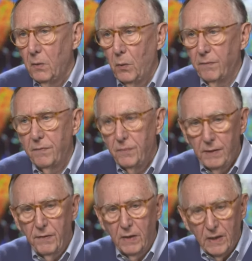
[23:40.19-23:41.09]
with
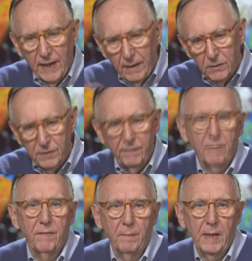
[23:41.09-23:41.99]
different layers of
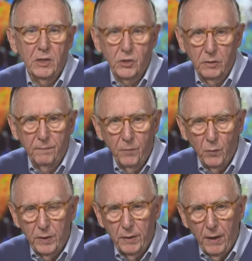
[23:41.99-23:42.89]
information.
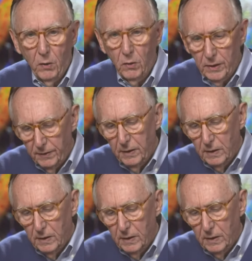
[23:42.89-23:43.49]
We can not only